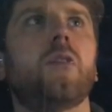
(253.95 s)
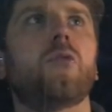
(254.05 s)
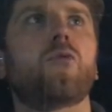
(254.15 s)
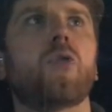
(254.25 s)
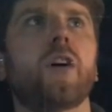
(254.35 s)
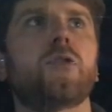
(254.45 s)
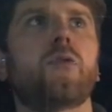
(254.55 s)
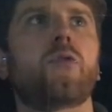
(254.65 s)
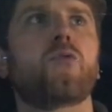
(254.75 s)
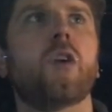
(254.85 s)
rise
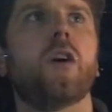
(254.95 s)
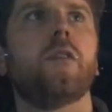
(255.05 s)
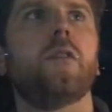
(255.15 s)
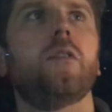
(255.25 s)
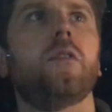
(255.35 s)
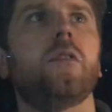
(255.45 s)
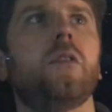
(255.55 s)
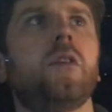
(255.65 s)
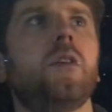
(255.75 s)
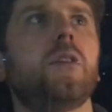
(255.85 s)
over run
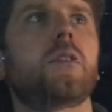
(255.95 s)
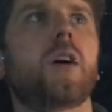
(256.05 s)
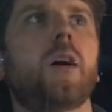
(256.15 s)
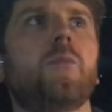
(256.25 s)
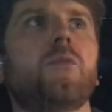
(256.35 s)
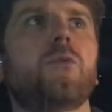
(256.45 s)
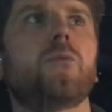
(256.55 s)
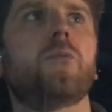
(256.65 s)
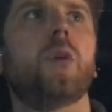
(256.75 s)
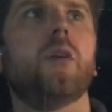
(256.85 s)
times,
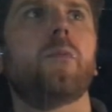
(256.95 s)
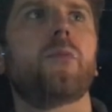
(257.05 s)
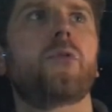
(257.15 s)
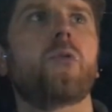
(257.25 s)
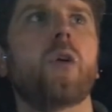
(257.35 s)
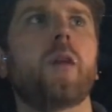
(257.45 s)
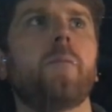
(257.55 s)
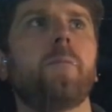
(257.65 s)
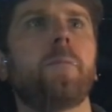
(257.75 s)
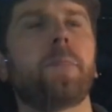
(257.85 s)
well, the run.
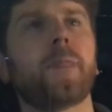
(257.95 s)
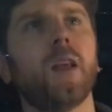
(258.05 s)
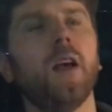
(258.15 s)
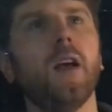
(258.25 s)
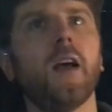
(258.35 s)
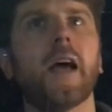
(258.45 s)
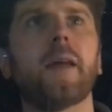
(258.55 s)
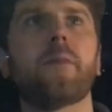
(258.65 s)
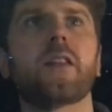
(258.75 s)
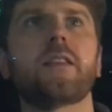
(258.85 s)

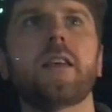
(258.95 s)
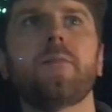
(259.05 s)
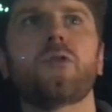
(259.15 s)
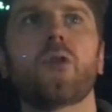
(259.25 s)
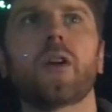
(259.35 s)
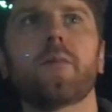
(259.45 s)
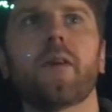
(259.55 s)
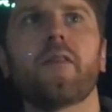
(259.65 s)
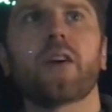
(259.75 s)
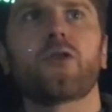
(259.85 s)
And by the same token,
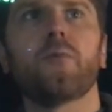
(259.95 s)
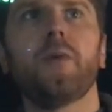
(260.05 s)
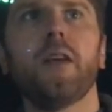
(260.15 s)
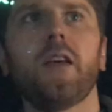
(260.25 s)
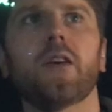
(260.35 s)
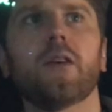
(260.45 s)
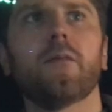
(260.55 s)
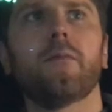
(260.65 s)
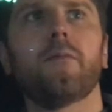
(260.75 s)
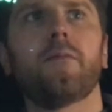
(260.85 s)
my vector b here,
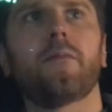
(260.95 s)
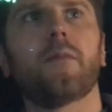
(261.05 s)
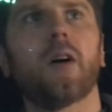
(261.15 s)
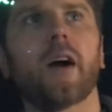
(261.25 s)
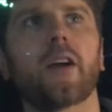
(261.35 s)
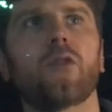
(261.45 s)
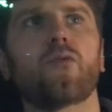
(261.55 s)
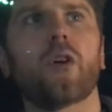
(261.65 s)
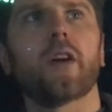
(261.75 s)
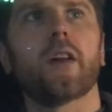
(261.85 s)
I can
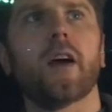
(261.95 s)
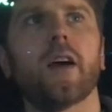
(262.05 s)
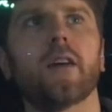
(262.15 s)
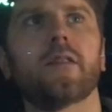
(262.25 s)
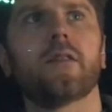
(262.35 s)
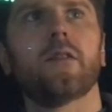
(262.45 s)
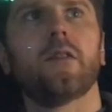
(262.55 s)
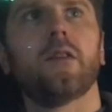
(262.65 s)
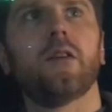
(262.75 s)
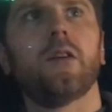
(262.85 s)
write as
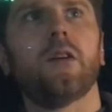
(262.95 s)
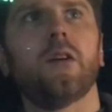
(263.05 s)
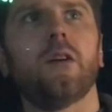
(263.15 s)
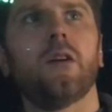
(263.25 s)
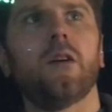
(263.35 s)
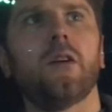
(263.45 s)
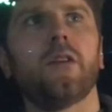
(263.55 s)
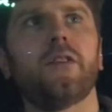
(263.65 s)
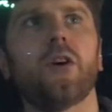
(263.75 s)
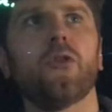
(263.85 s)

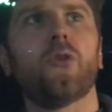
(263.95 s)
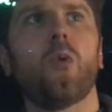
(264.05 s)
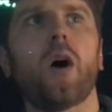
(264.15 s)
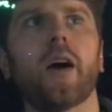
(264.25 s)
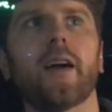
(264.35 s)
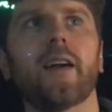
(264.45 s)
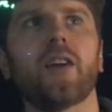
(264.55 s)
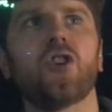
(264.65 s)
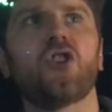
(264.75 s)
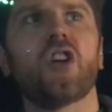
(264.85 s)
delta y
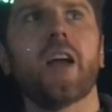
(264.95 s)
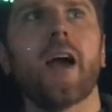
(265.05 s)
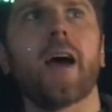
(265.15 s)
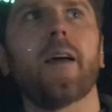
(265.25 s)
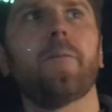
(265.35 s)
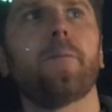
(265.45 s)
j hat